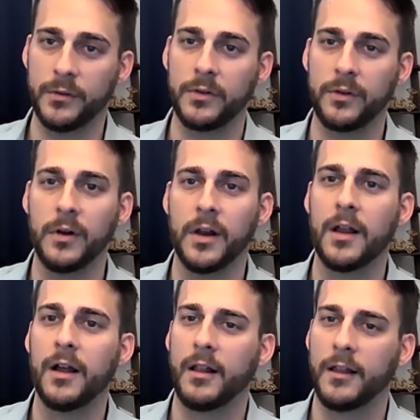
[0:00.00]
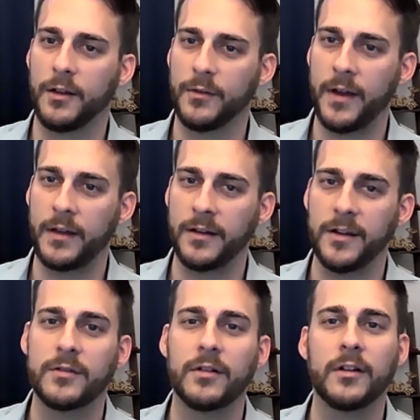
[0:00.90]
So a lot of the
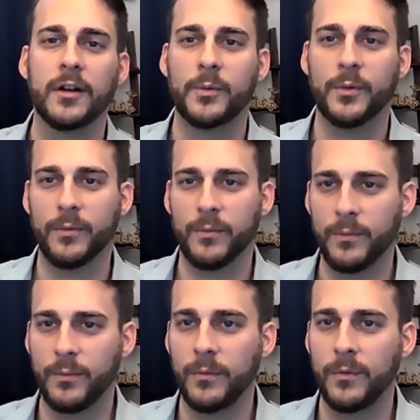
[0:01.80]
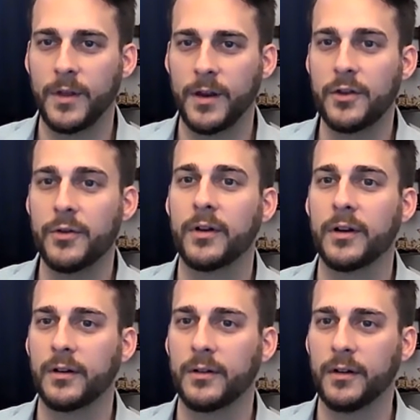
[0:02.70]
validation comes with that you
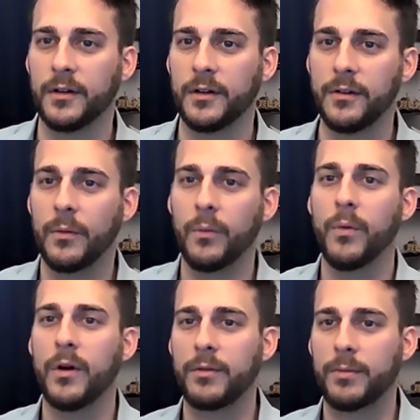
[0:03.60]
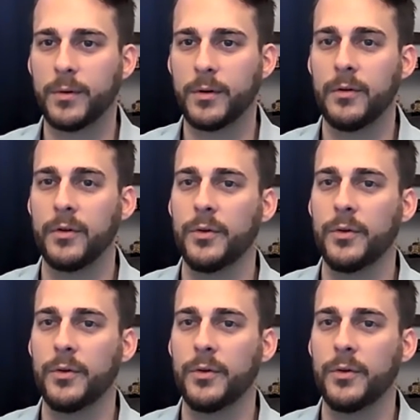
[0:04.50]
can work through.